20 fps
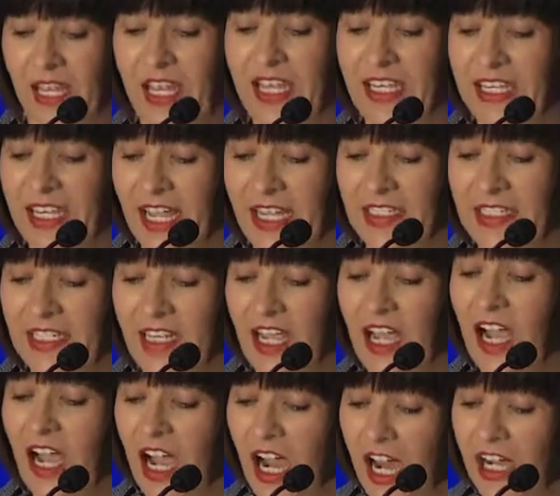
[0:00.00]
Yet,
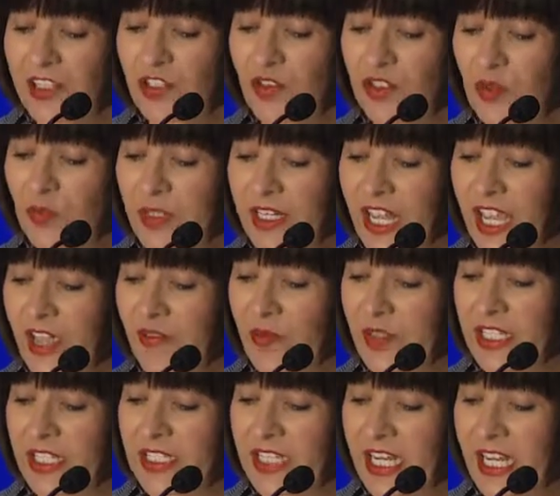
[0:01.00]
I know that we have what
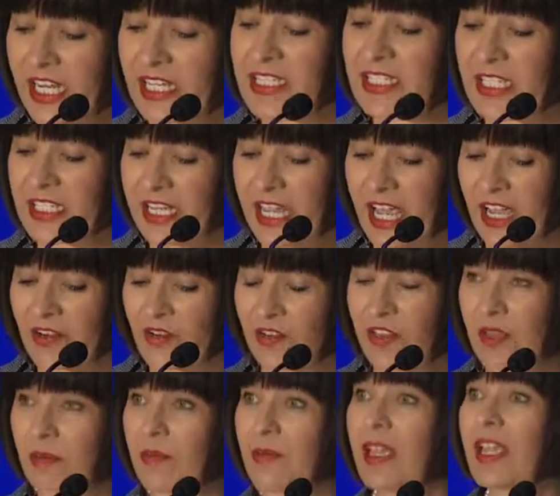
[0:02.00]
it takes to tackle
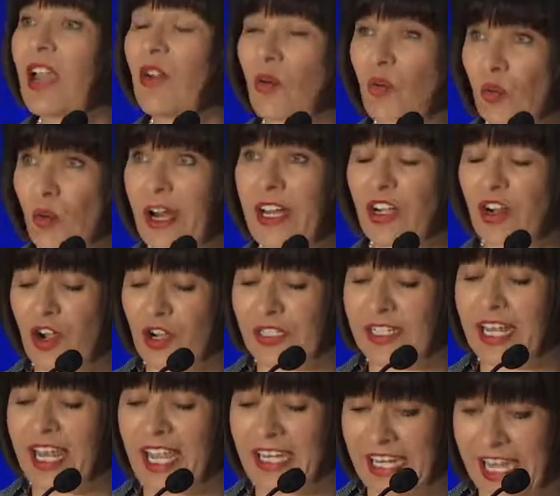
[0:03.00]
them right on
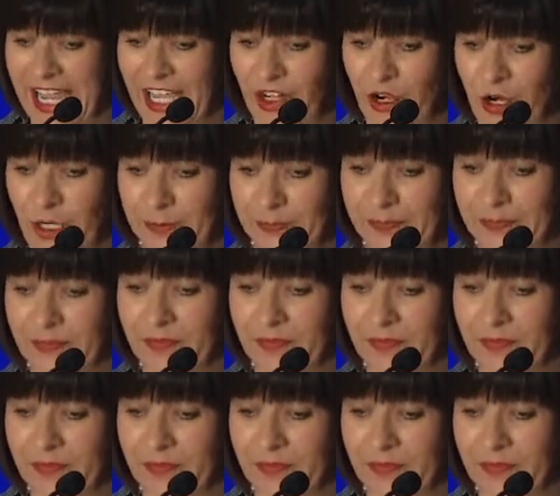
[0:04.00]
and head on.